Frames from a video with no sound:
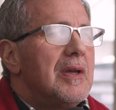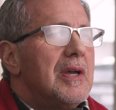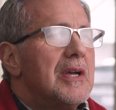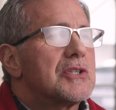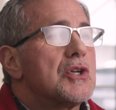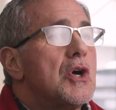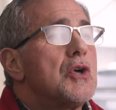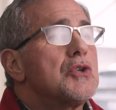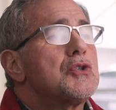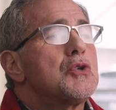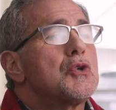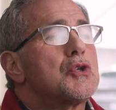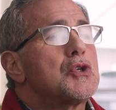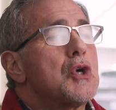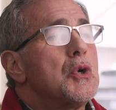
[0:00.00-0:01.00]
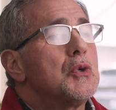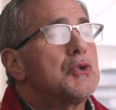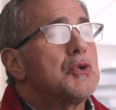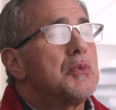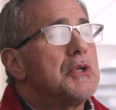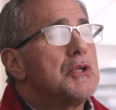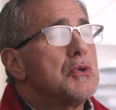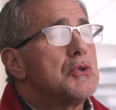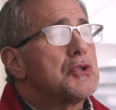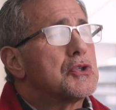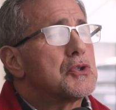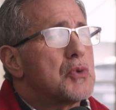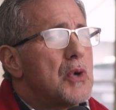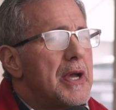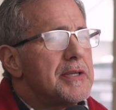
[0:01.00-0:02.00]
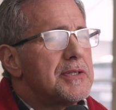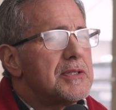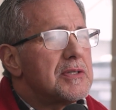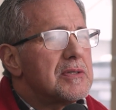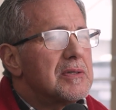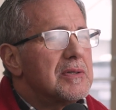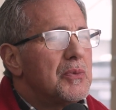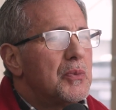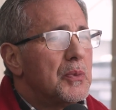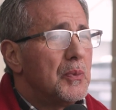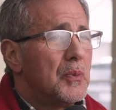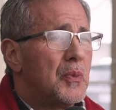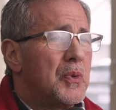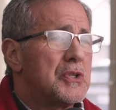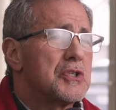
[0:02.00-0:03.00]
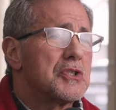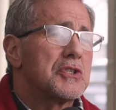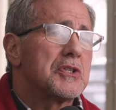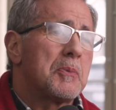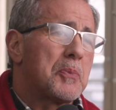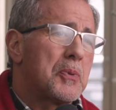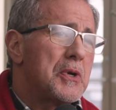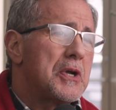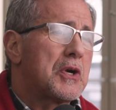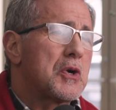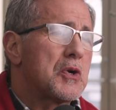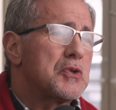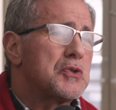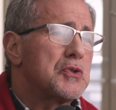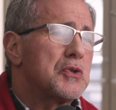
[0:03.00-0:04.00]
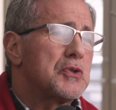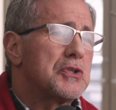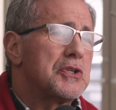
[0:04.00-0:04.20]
It's also shown to reduce stress, which is the precursor to